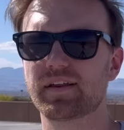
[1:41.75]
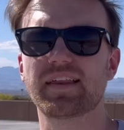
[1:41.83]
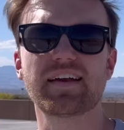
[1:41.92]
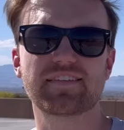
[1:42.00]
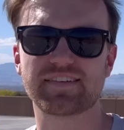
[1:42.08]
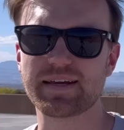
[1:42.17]

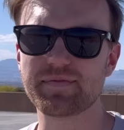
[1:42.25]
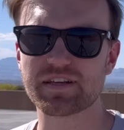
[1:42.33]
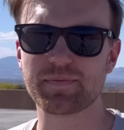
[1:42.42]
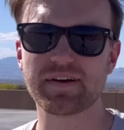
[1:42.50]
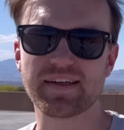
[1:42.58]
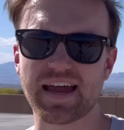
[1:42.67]
That seems to
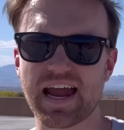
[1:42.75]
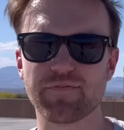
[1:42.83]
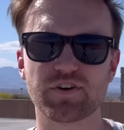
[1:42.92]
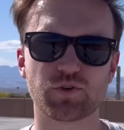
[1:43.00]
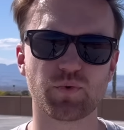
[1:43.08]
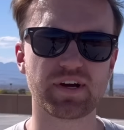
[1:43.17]
be the
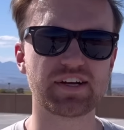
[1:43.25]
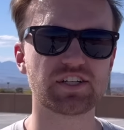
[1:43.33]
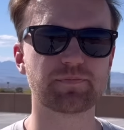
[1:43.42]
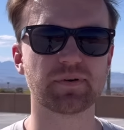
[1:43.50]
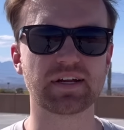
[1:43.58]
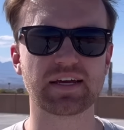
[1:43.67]
average
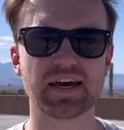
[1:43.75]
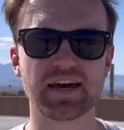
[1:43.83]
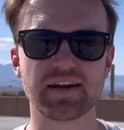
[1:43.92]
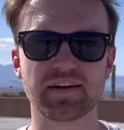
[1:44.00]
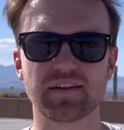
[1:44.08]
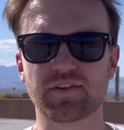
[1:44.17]
range, but
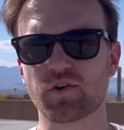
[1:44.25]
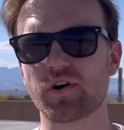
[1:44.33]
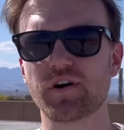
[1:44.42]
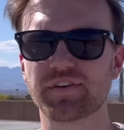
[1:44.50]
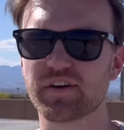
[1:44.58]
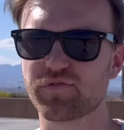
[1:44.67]
again, they're
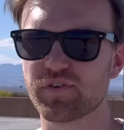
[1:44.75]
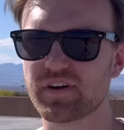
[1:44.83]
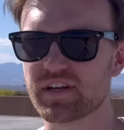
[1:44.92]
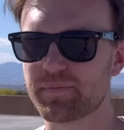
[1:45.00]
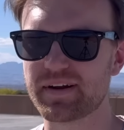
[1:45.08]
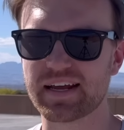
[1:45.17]
all different
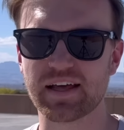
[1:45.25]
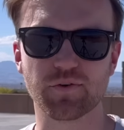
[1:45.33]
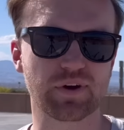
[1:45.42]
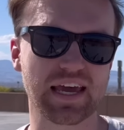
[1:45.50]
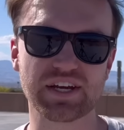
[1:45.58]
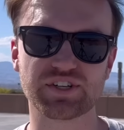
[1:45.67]
depending on
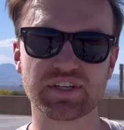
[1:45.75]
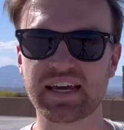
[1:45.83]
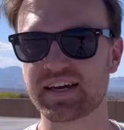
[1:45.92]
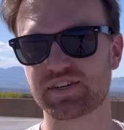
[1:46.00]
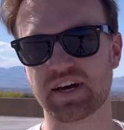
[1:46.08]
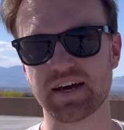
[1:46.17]
location
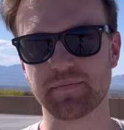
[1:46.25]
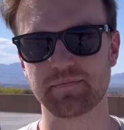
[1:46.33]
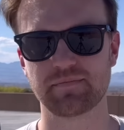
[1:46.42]
and time.